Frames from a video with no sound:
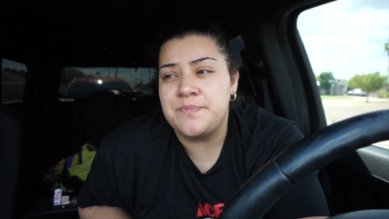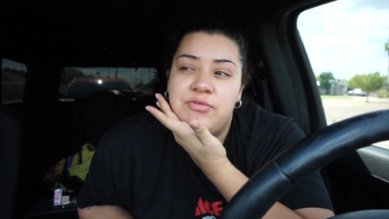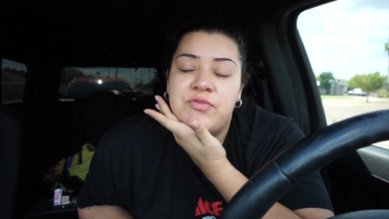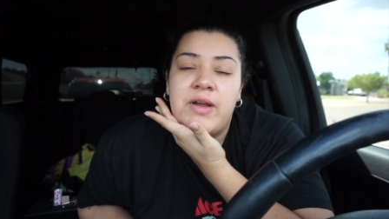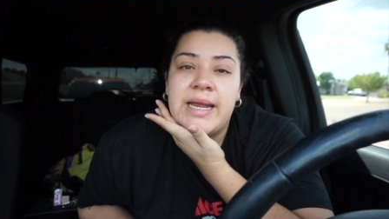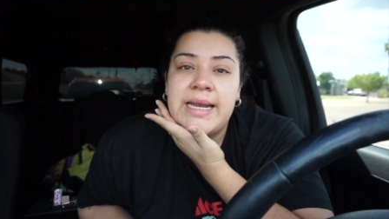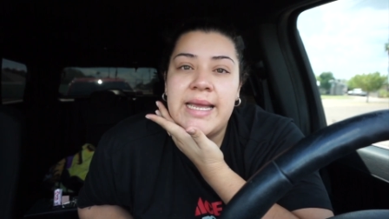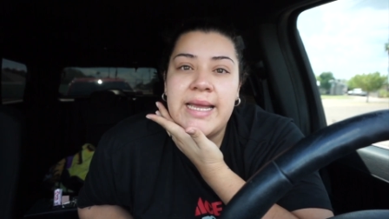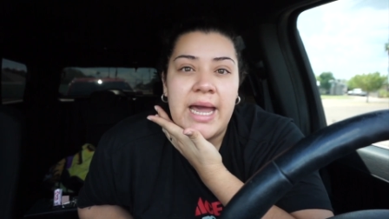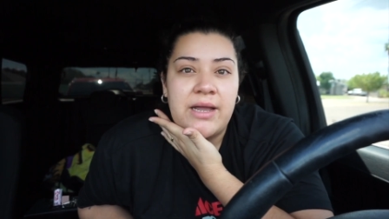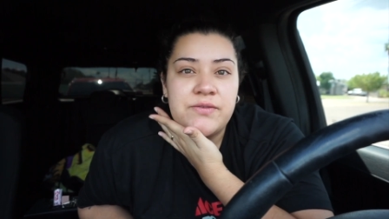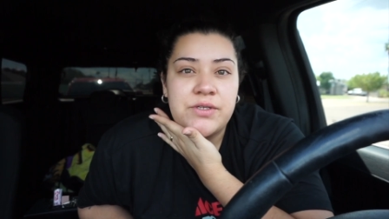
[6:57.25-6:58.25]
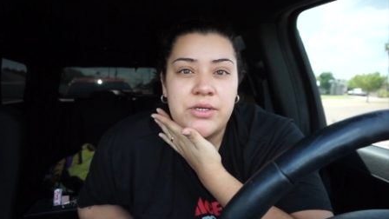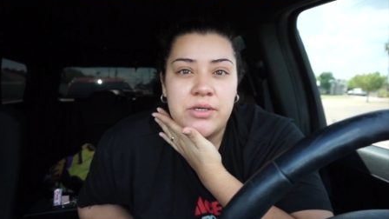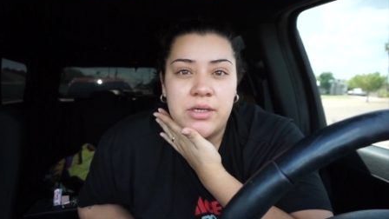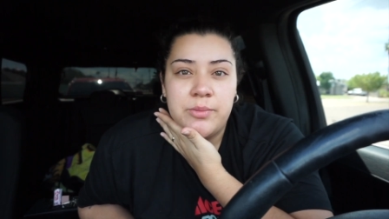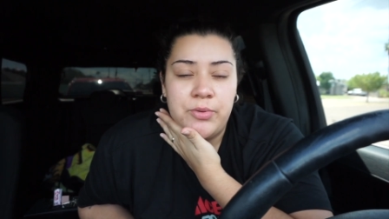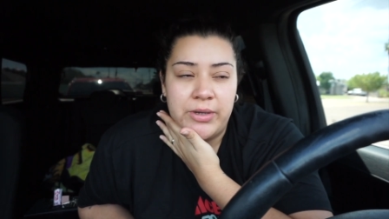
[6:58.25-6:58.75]
Friday after
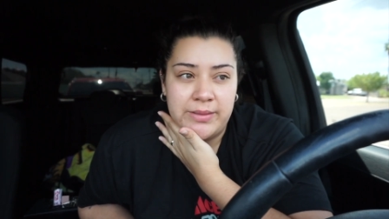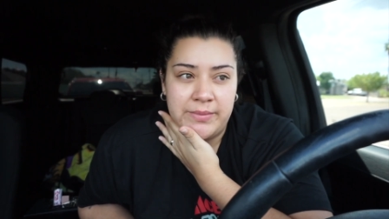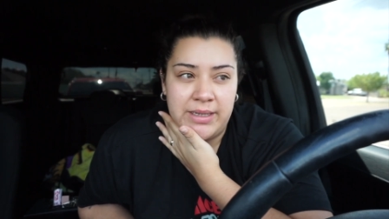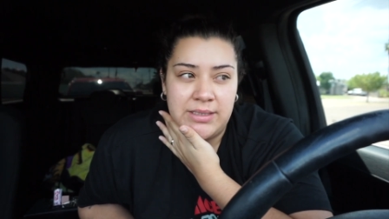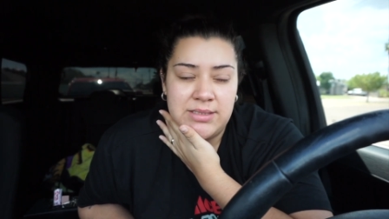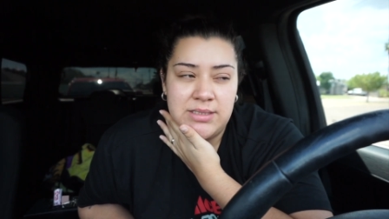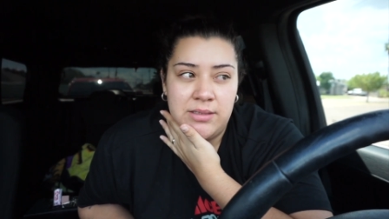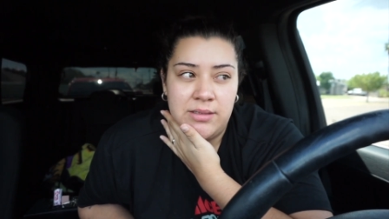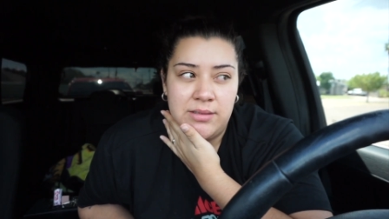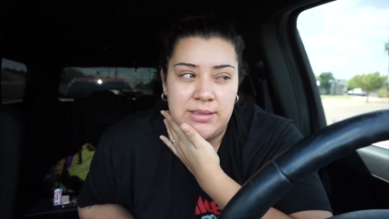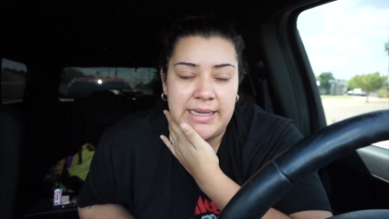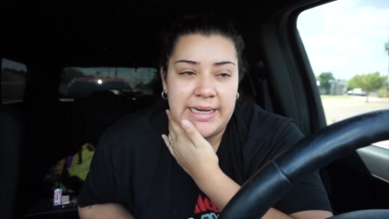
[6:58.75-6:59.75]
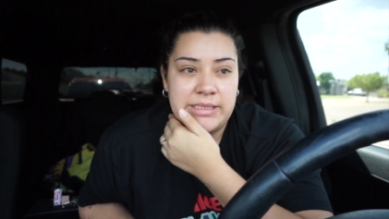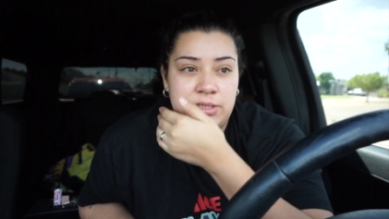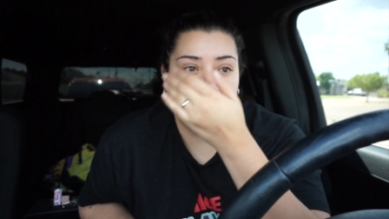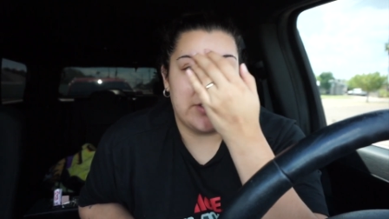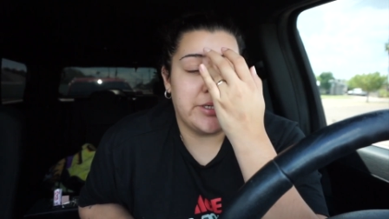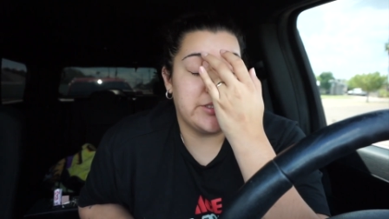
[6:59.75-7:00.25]
her appointment that I
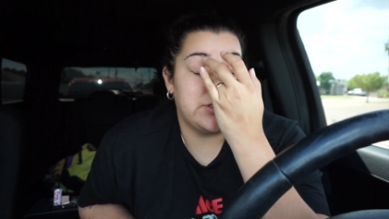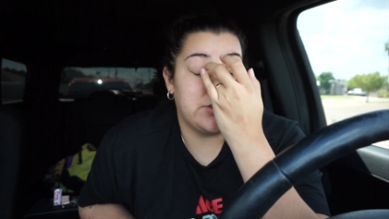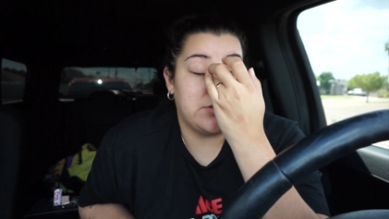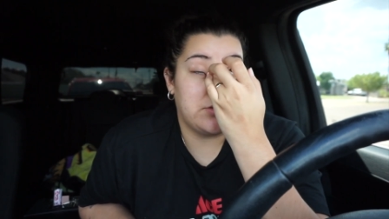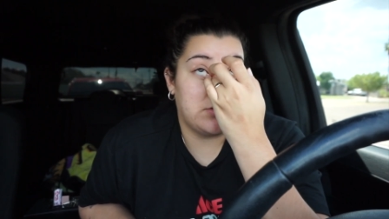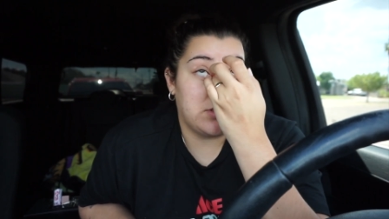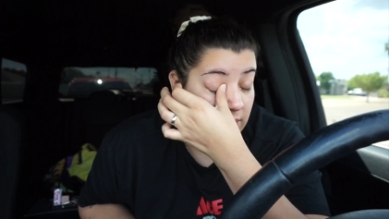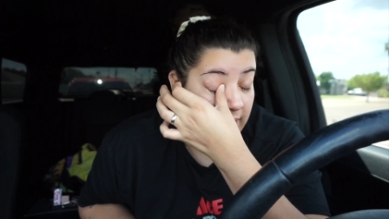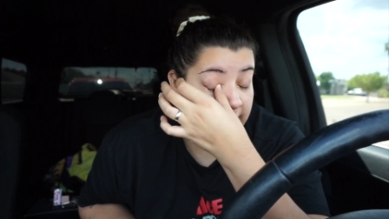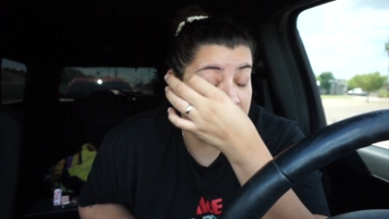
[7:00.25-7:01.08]
took her to, I